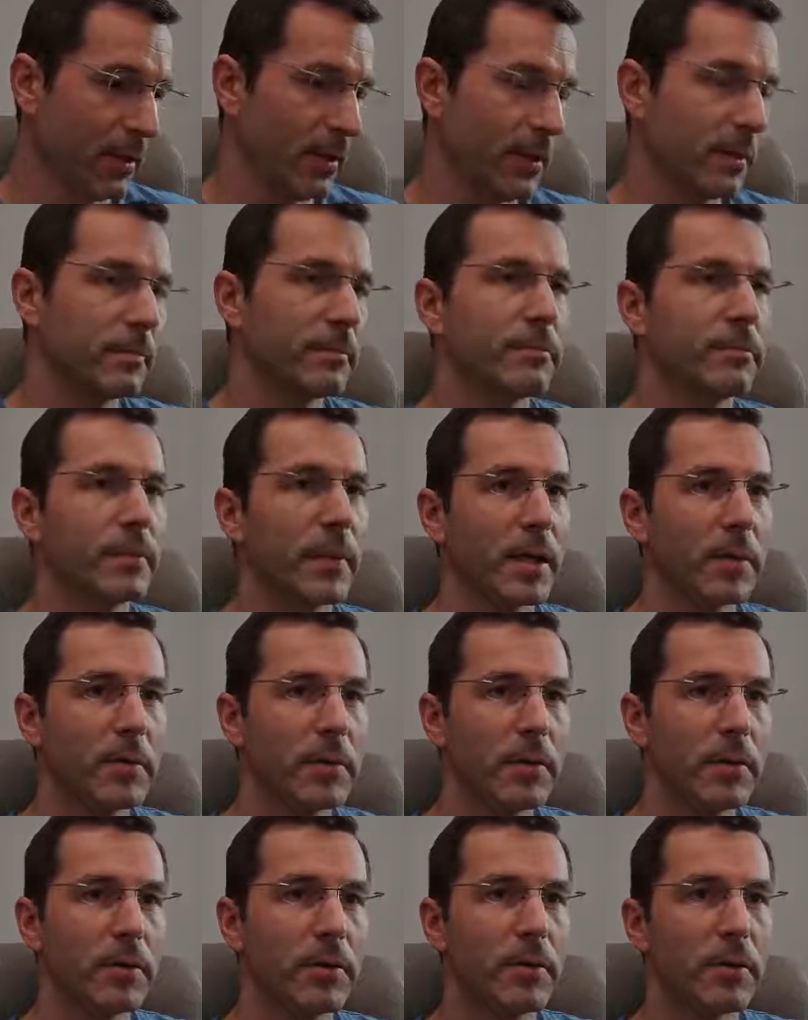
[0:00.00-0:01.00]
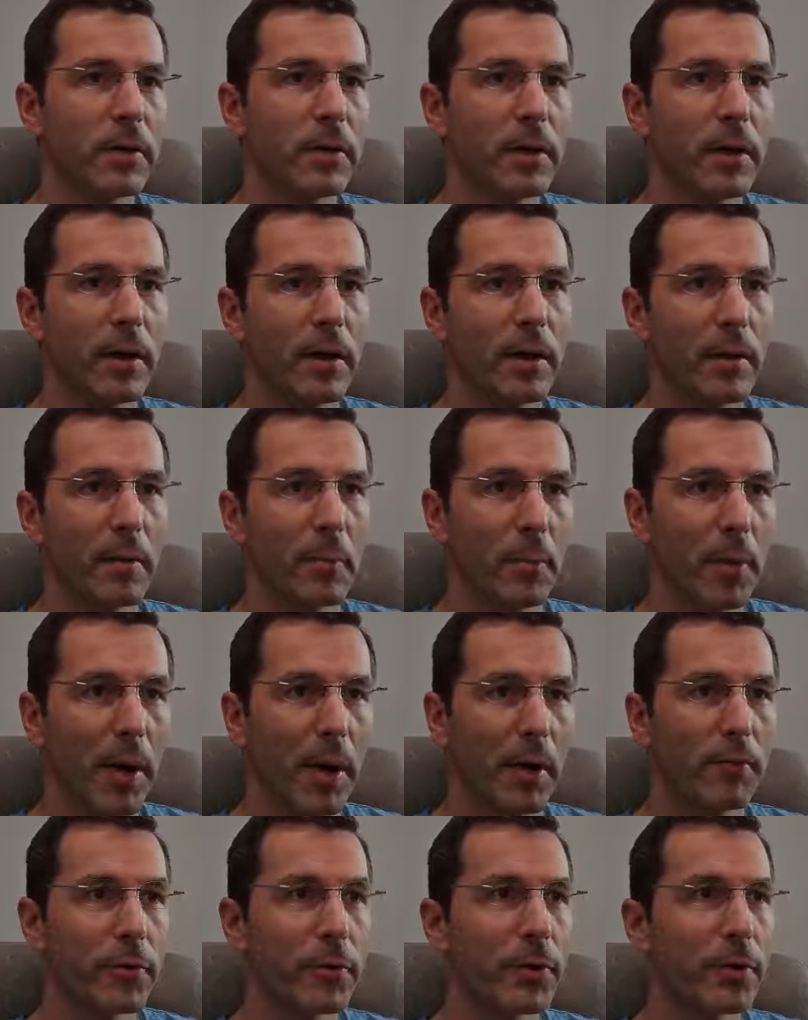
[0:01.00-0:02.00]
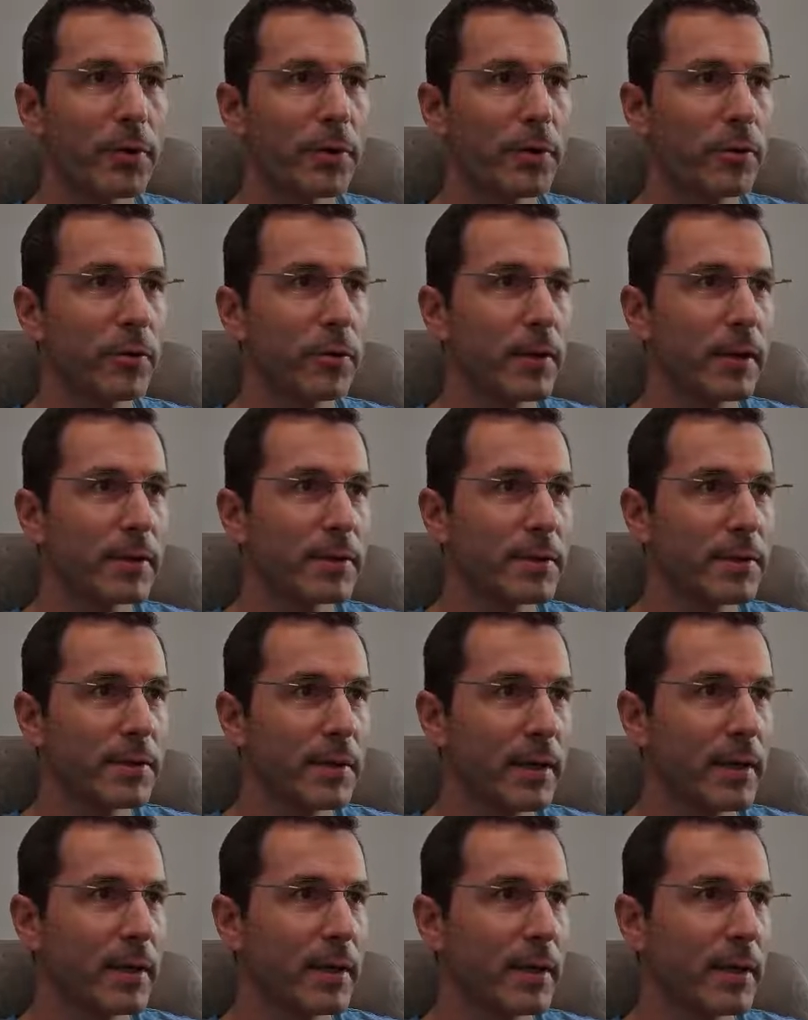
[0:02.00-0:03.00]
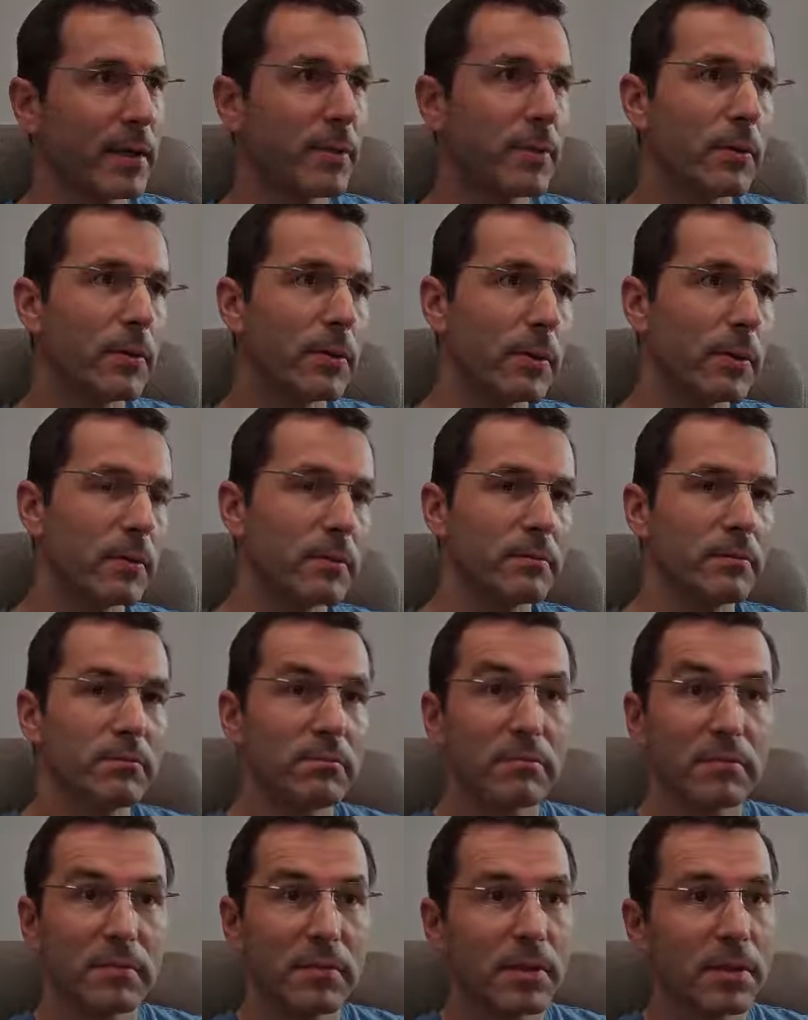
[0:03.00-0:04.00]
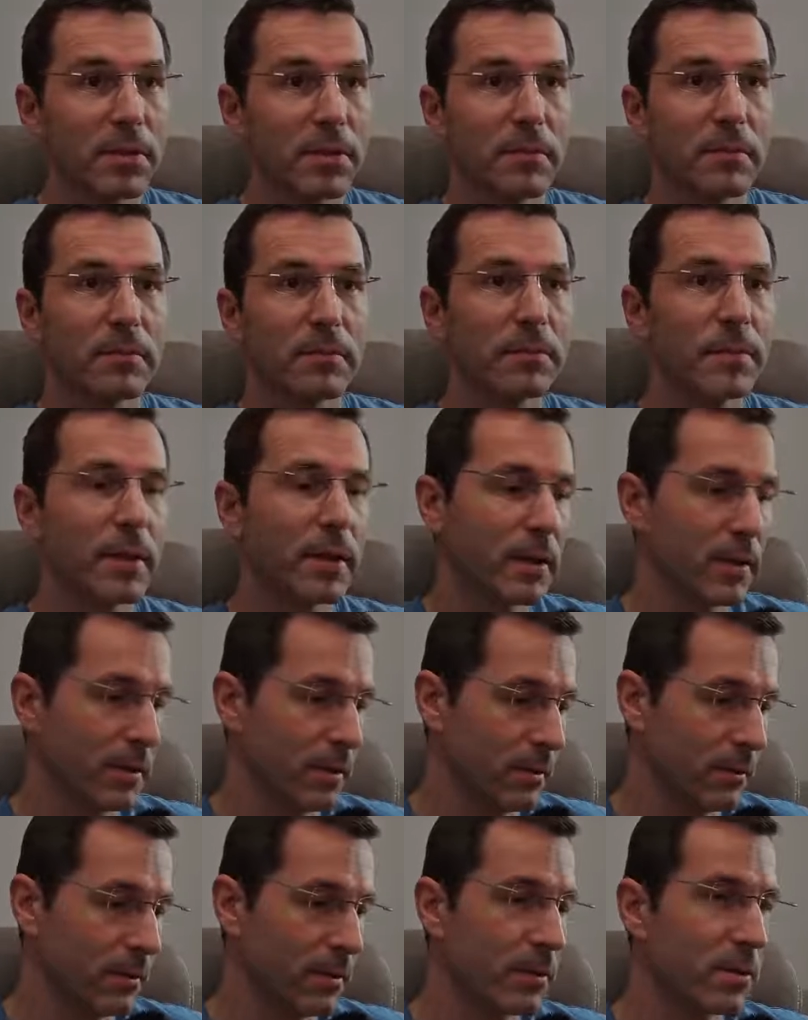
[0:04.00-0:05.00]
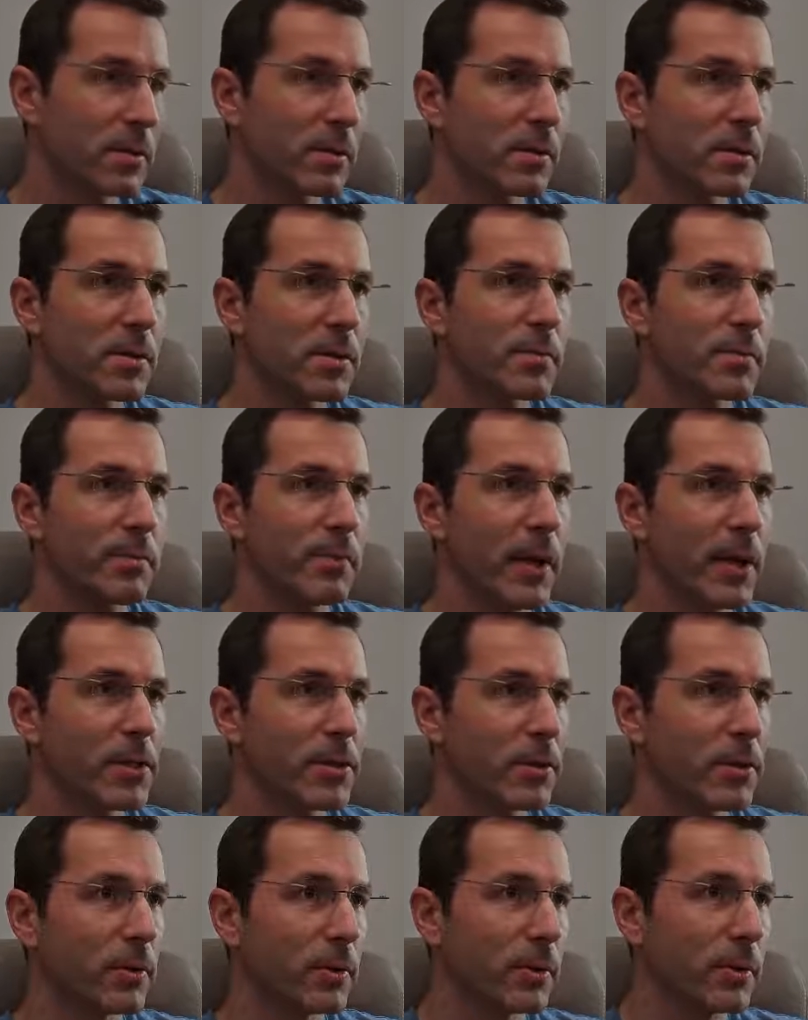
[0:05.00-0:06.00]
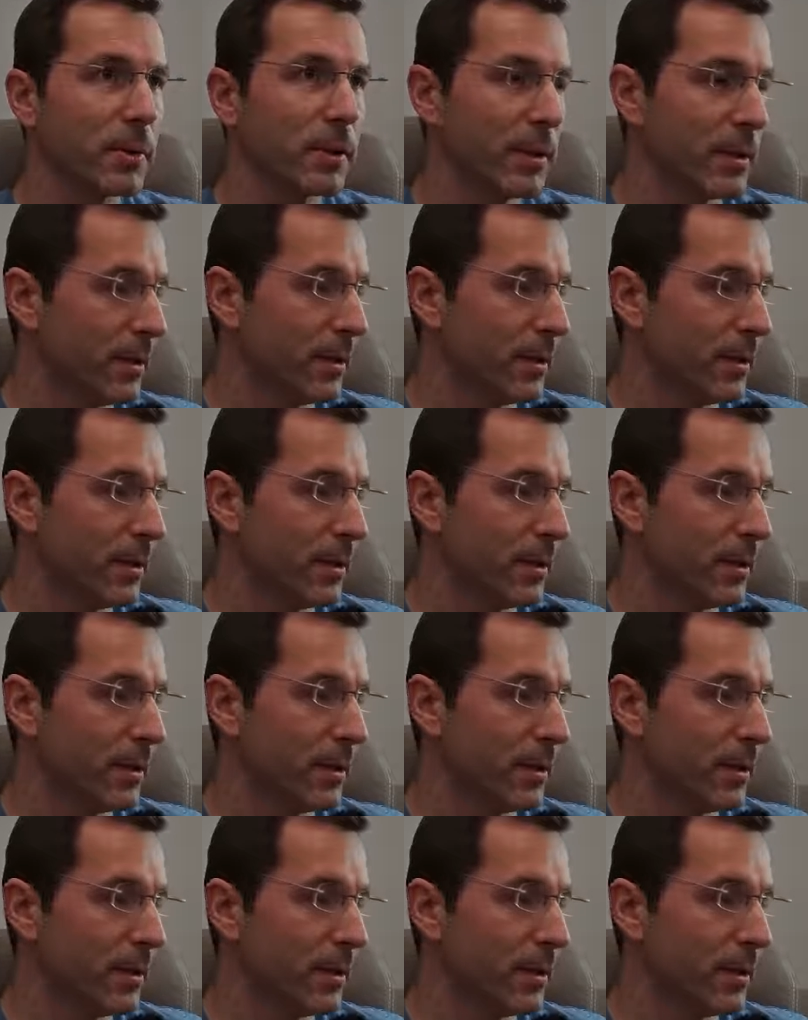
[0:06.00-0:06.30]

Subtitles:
maybe your power, your antenna, or something special.